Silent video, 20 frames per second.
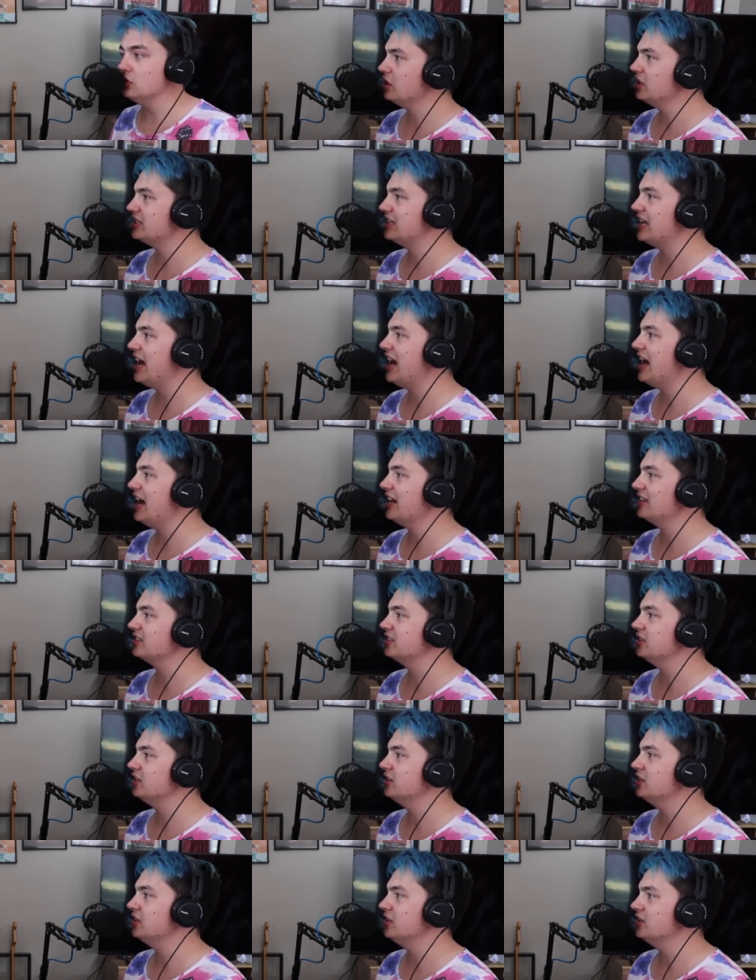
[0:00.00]
The
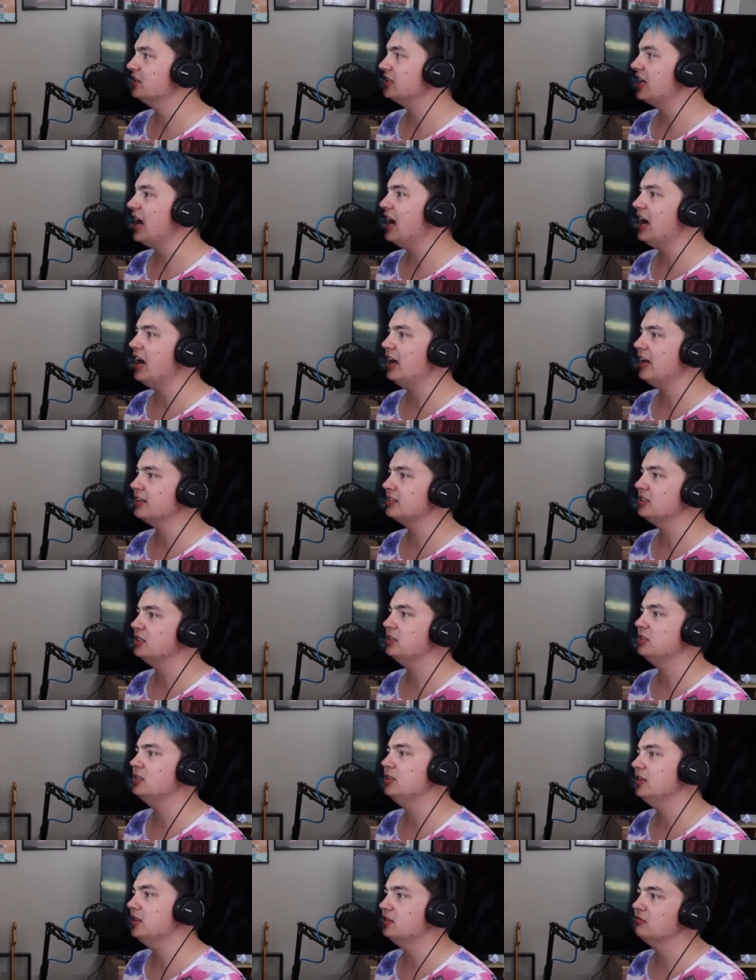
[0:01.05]
doctor, doctor,
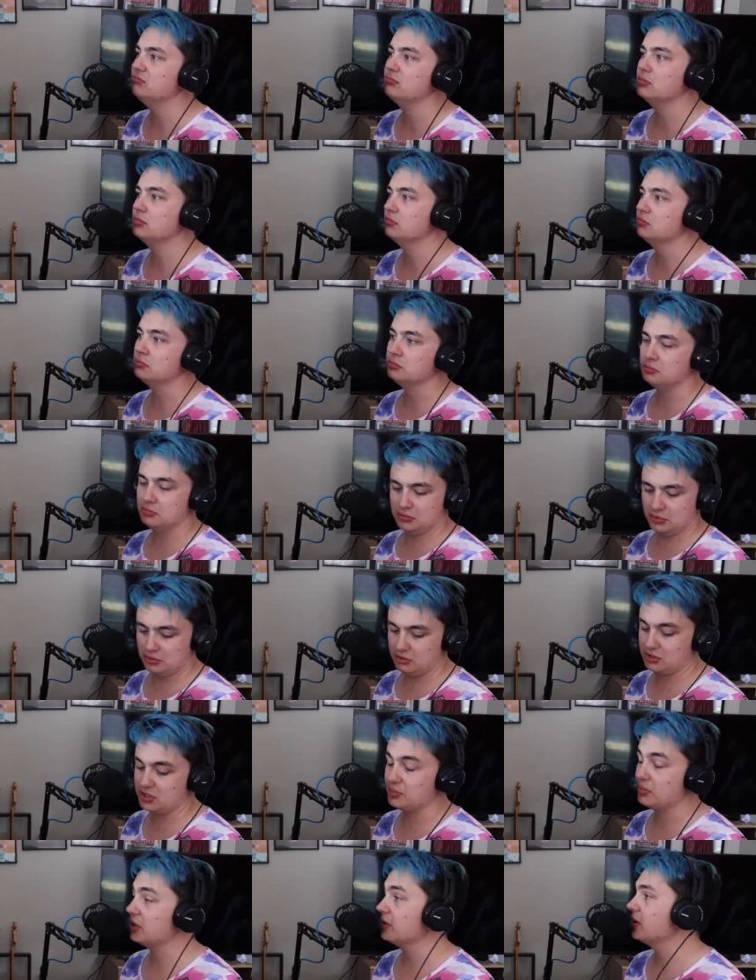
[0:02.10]
or
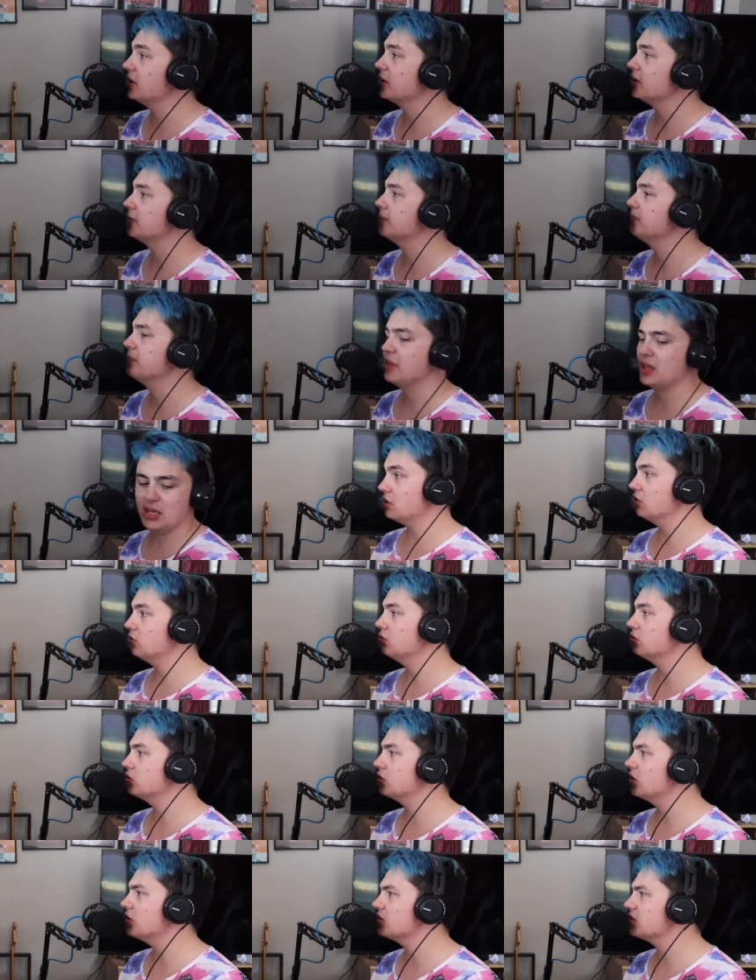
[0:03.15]
something. I don't know.
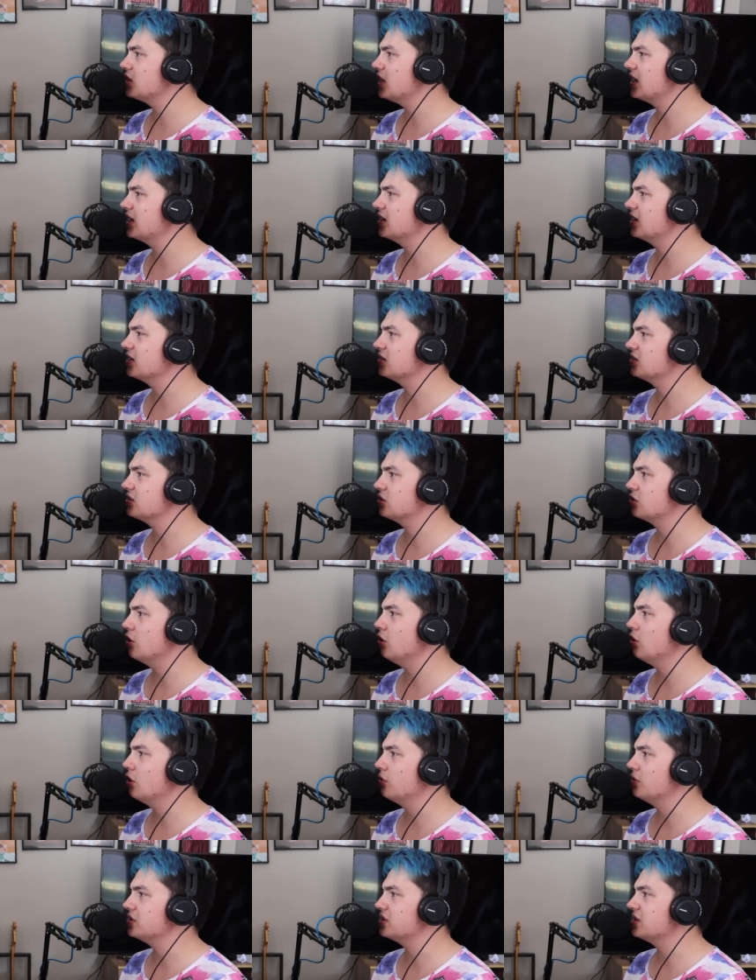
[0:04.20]
We'll toss like a
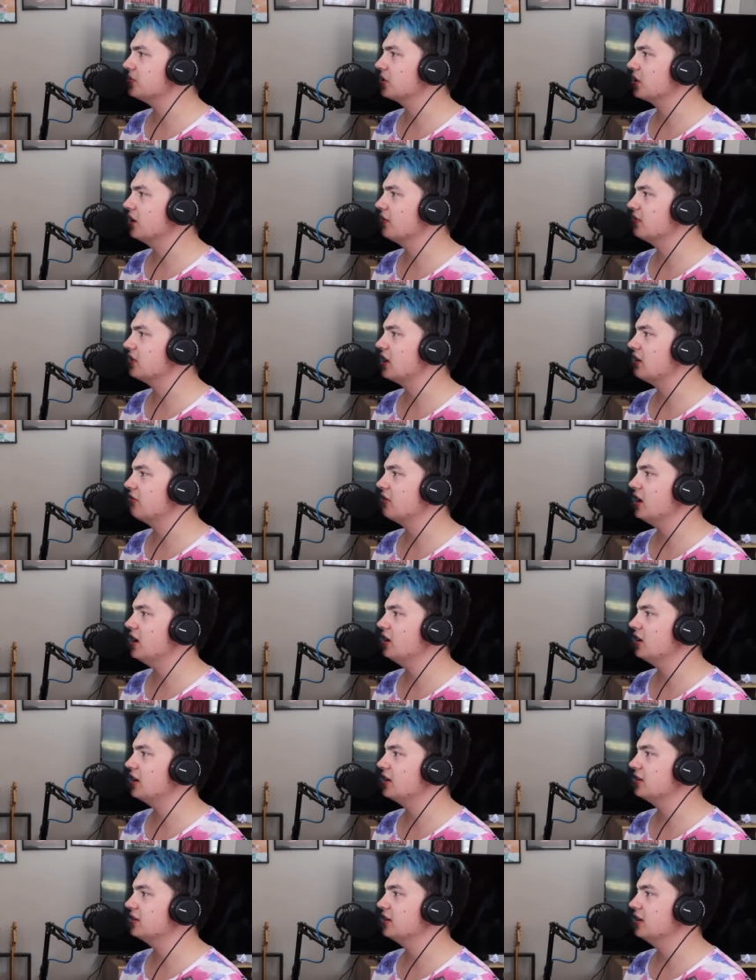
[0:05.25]
solo or something over there, right?
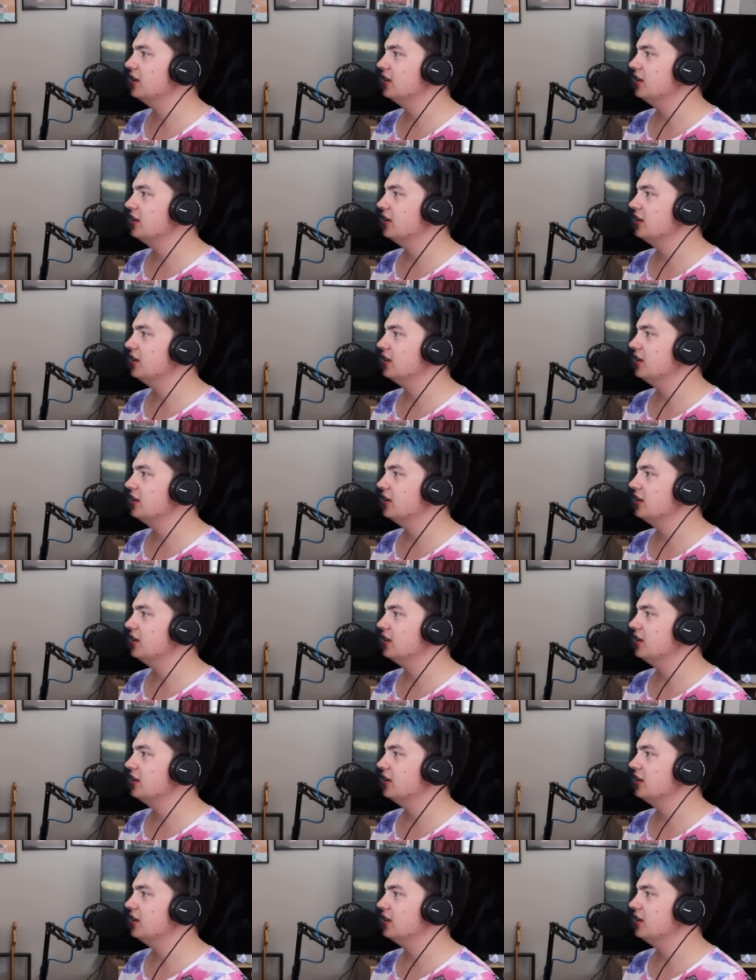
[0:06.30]
Like.